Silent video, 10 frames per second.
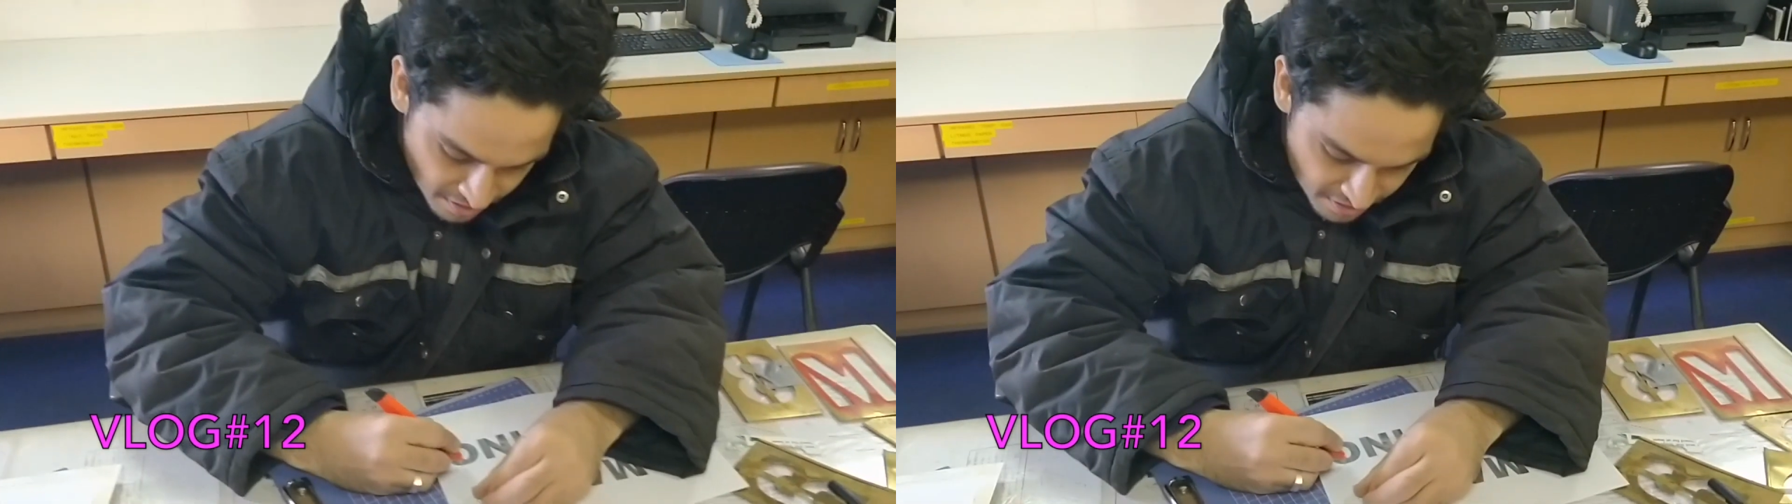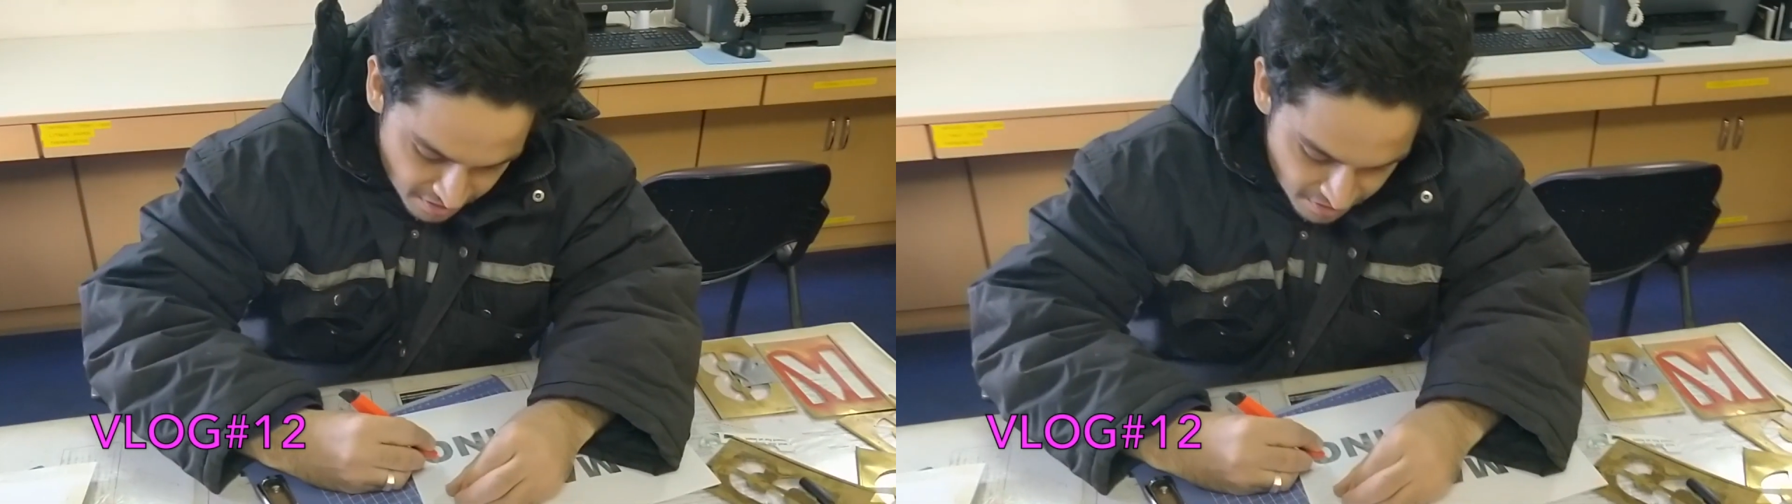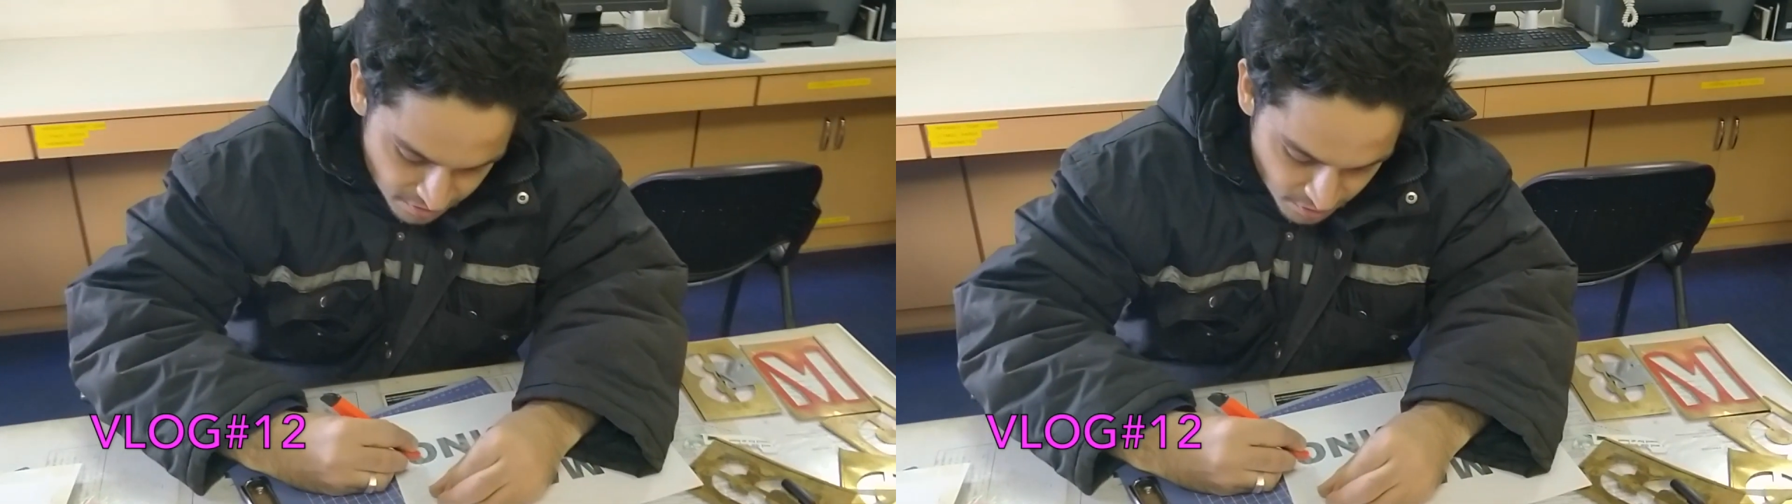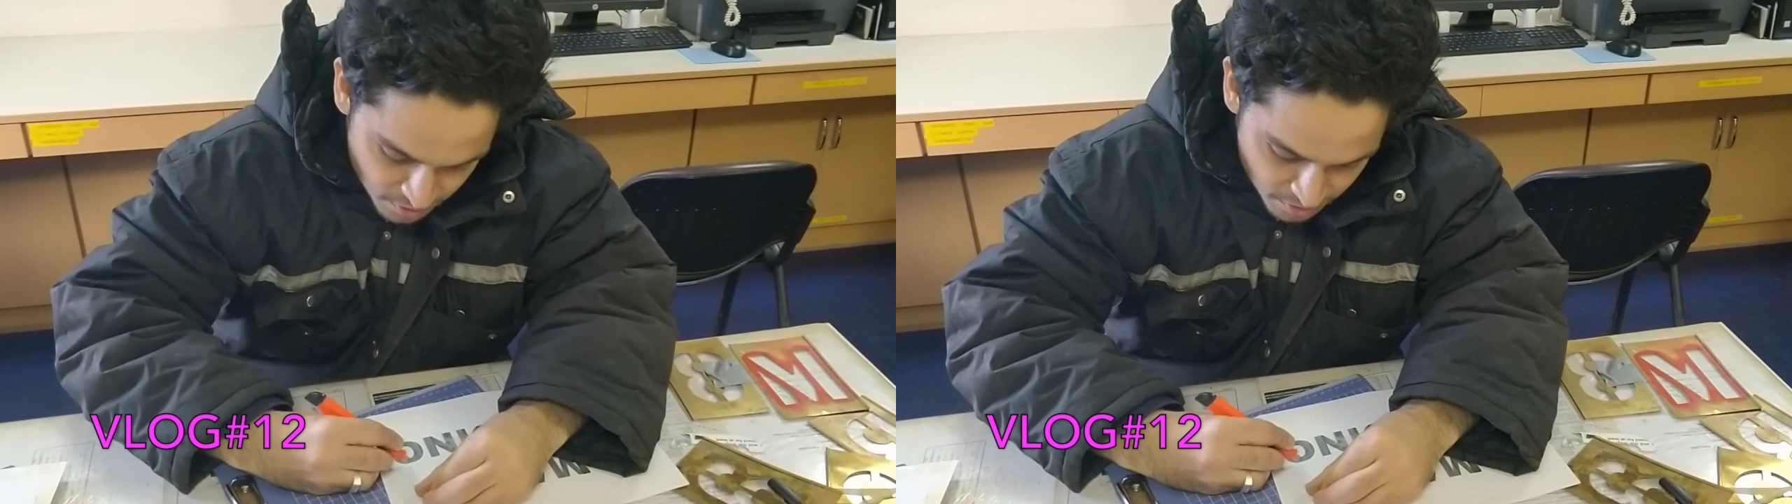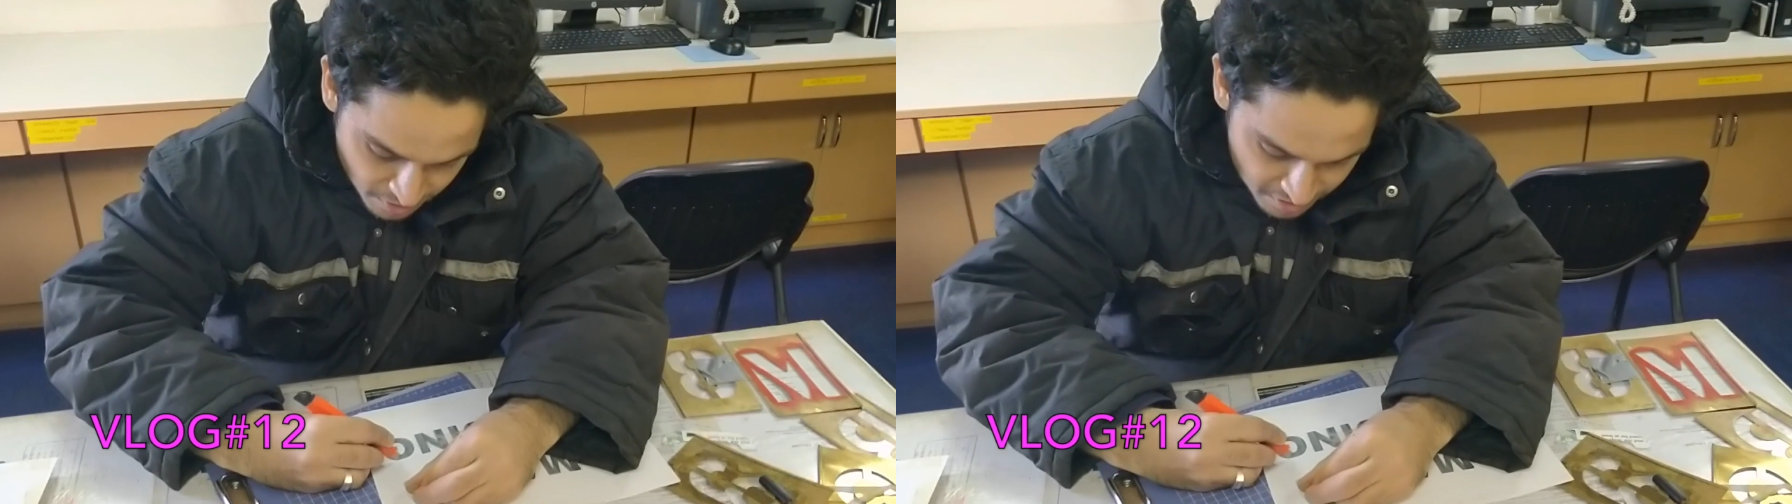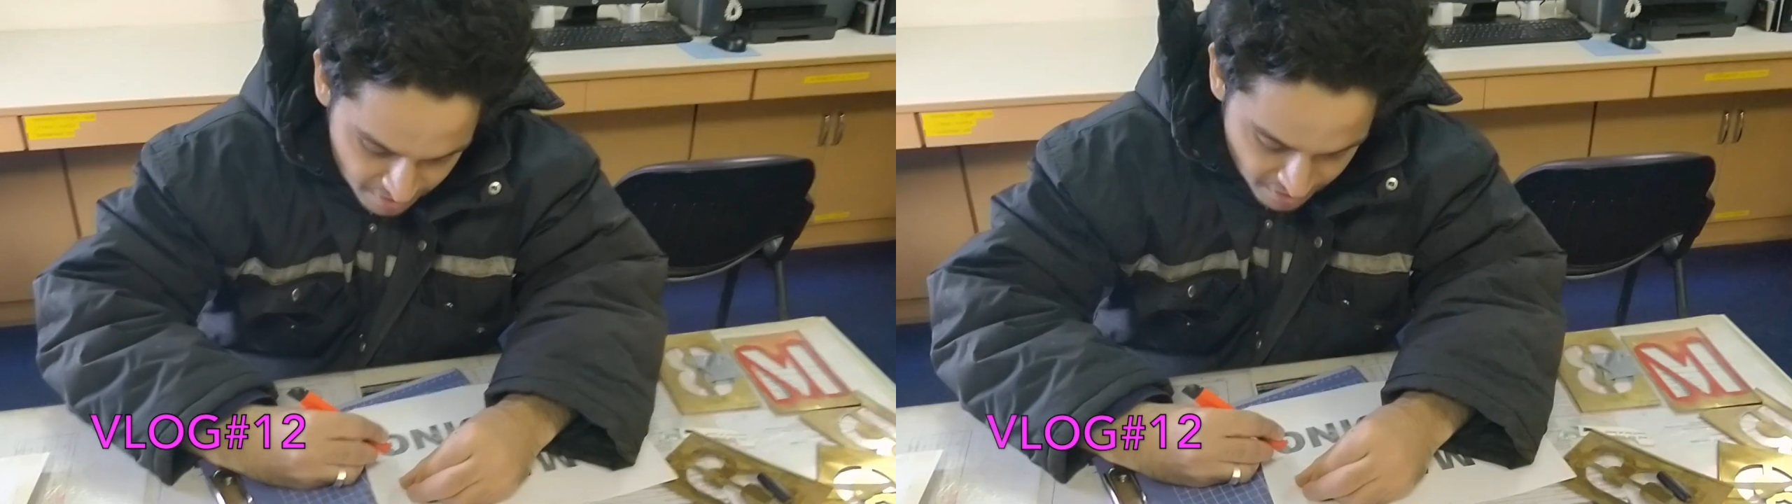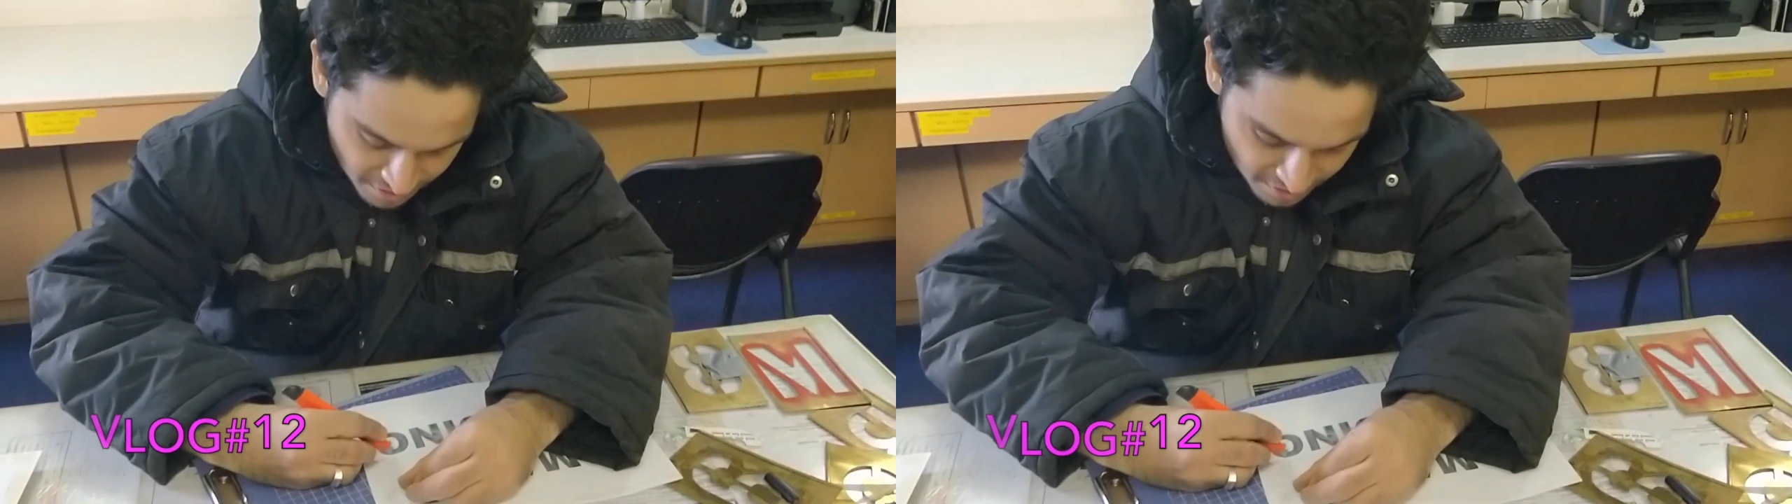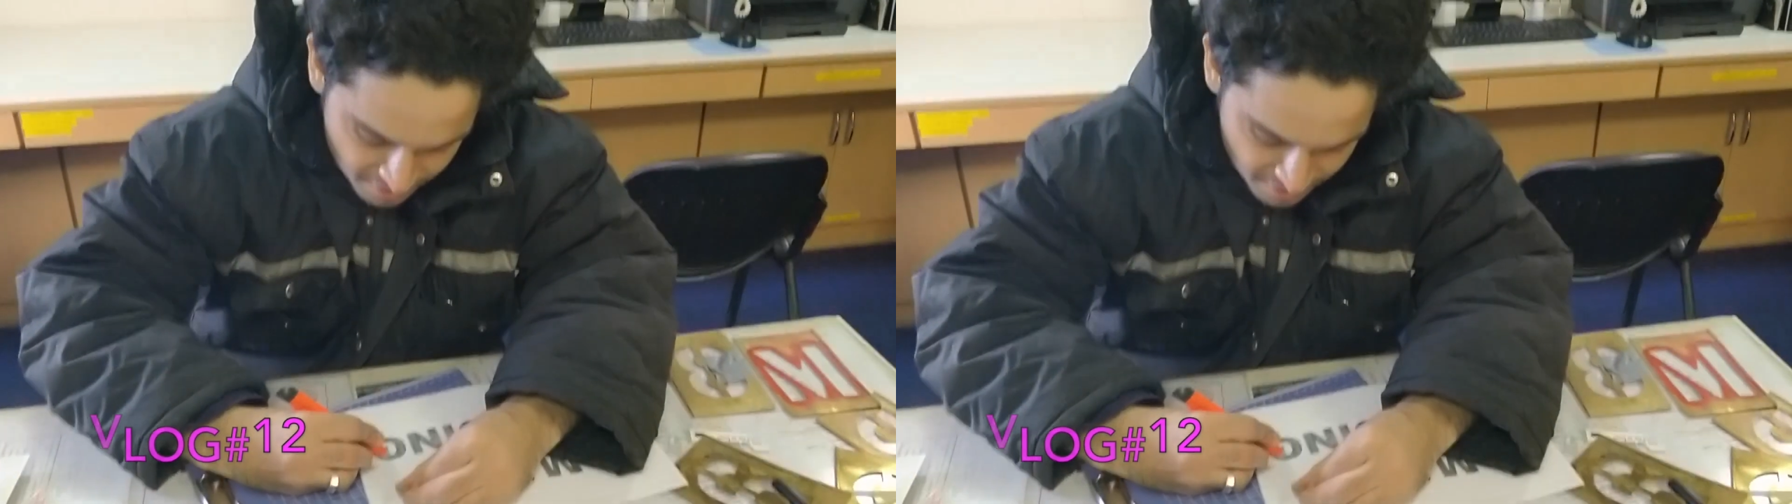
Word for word: This is for